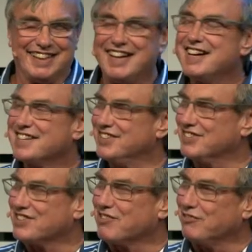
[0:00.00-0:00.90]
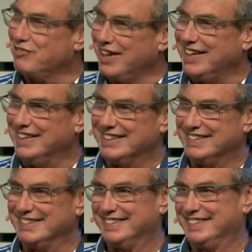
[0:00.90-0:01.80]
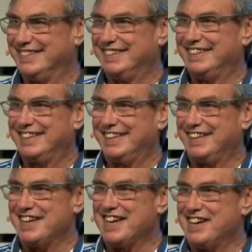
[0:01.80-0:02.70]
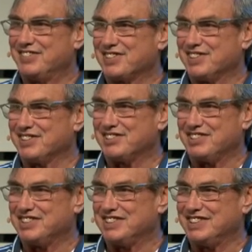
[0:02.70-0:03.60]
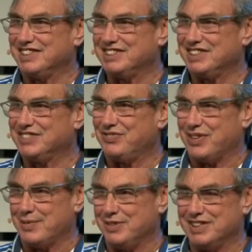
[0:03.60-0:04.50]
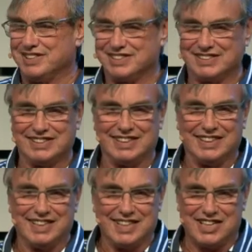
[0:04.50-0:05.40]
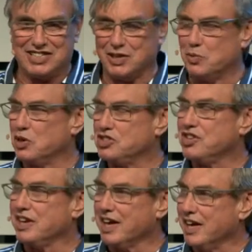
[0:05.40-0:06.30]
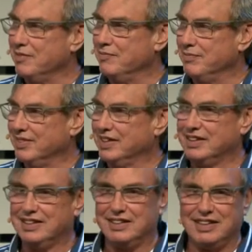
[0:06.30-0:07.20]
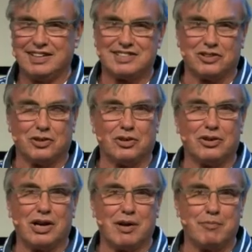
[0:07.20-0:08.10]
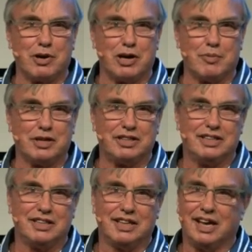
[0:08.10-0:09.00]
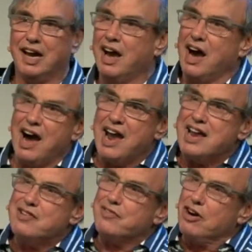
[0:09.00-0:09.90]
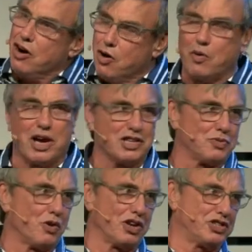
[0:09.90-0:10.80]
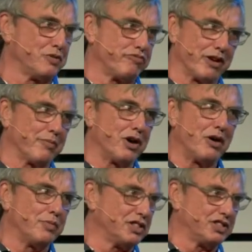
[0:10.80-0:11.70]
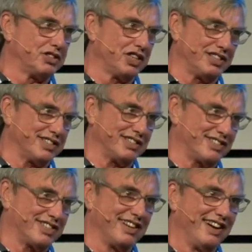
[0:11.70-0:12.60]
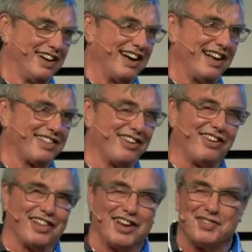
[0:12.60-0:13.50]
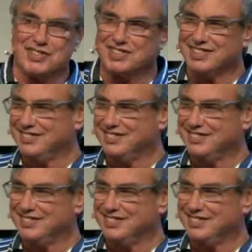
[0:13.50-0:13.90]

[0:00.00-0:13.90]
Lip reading: I thought, great, an Afghan Christian. This is fabulous. I said, what's your name? He said, oh, I'm Muhammad. I have always wanted to bring Muhammad to Jesus. I thought that was...